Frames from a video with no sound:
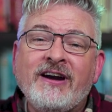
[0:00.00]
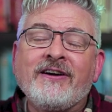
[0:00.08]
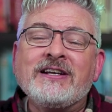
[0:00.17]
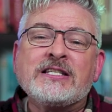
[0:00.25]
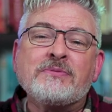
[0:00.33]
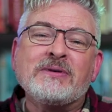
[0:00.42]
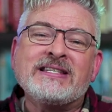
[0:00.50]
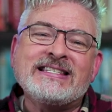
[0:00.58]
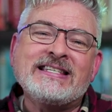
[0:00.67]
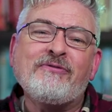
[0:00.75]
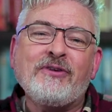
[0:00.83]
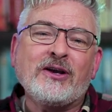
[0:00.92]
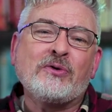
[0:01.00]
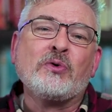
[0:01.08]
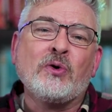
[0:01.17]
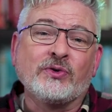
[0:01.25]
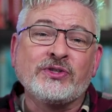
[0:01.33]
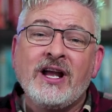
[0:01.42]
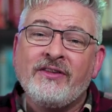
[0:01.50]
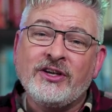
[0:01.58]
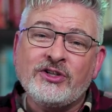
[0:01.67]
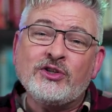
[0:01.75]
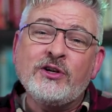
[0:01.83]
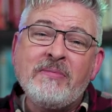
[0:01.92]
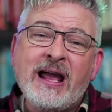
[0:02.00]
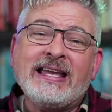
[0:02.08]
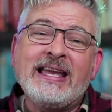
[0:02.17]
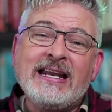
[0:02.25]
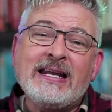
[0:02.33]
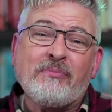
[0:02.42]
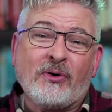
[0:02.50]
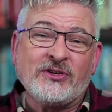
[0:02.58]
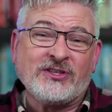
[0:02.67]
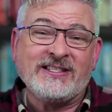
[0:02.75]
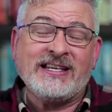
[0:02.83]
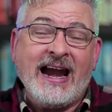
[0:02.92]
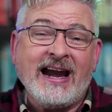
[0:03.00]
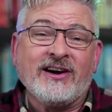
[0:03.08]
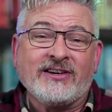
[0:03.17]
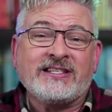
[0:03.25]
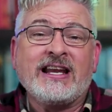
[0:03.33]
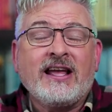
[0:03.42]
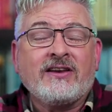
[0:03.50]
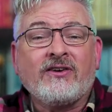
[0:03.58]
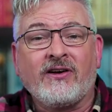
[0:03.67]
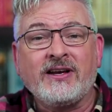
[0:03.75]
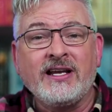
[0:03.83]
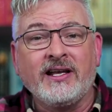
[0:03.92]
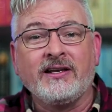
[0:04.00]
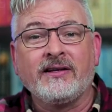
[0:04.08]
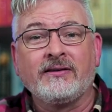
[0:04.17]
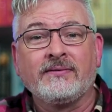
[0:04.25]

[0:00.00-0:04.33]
very specific rules that should make any person's hair stand on end.